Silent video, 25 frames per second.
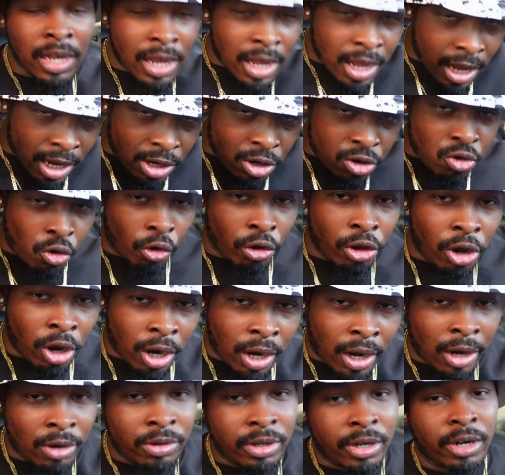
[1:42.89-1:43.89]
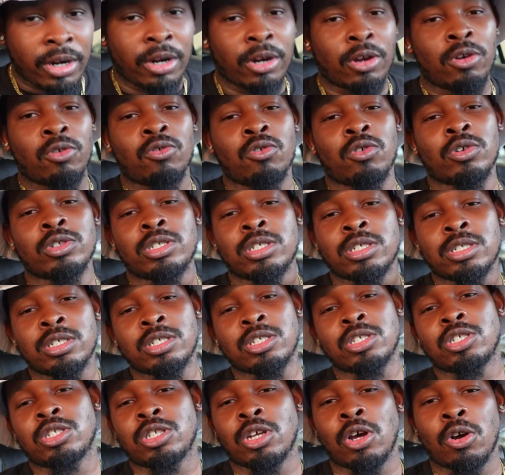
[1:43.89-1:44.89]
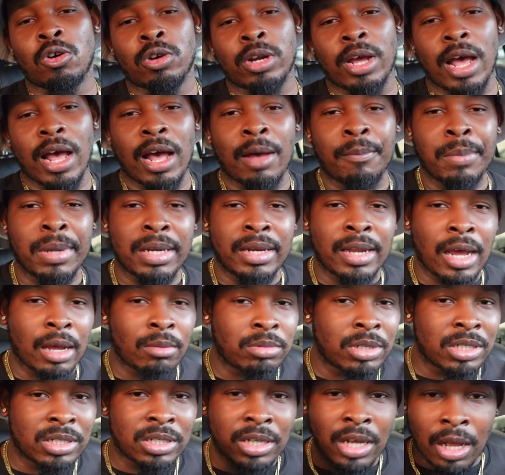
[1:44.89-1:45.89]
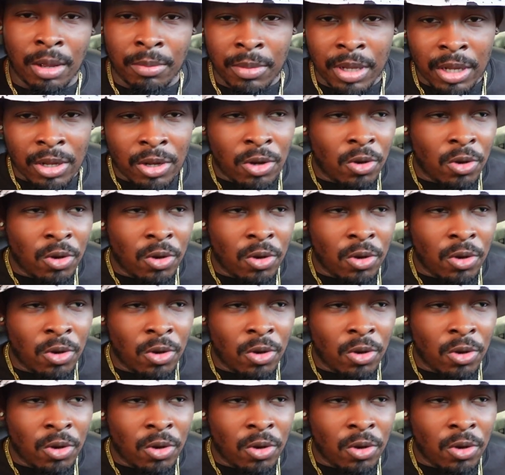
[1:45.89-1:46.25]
I know y'all out there going to the store, the Abu Dhabi shop,